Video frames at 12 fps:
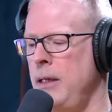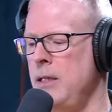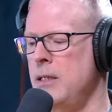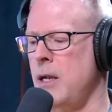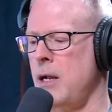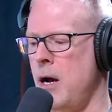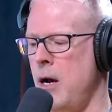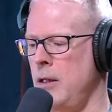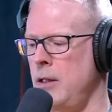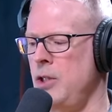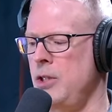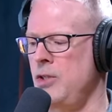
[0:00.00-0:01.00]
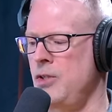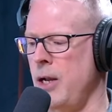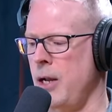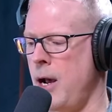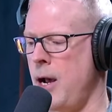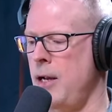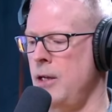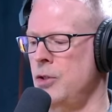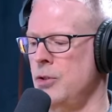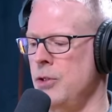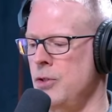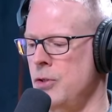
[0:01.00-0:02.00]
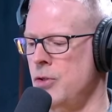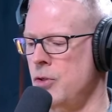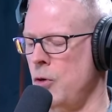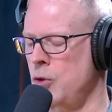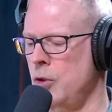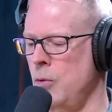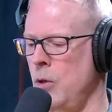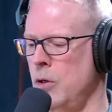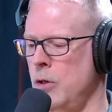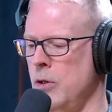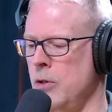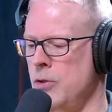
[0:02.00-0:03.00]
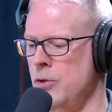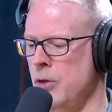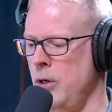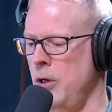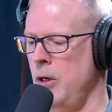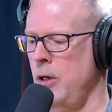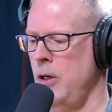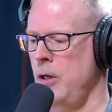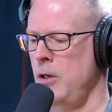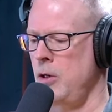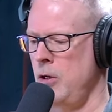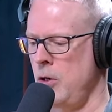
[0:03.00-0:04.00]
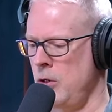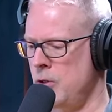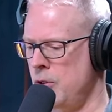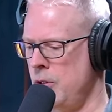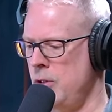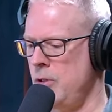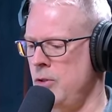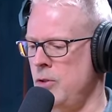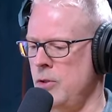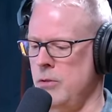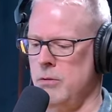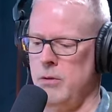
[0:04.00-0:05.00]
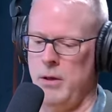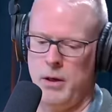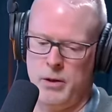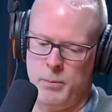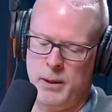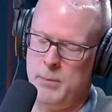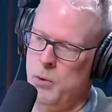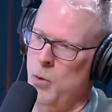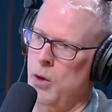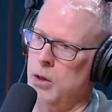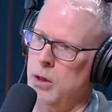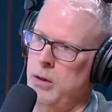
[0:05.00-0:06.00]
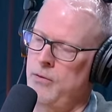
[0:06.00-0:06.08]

psychologists, psychiatrists, social workers, nurses, and other people work in the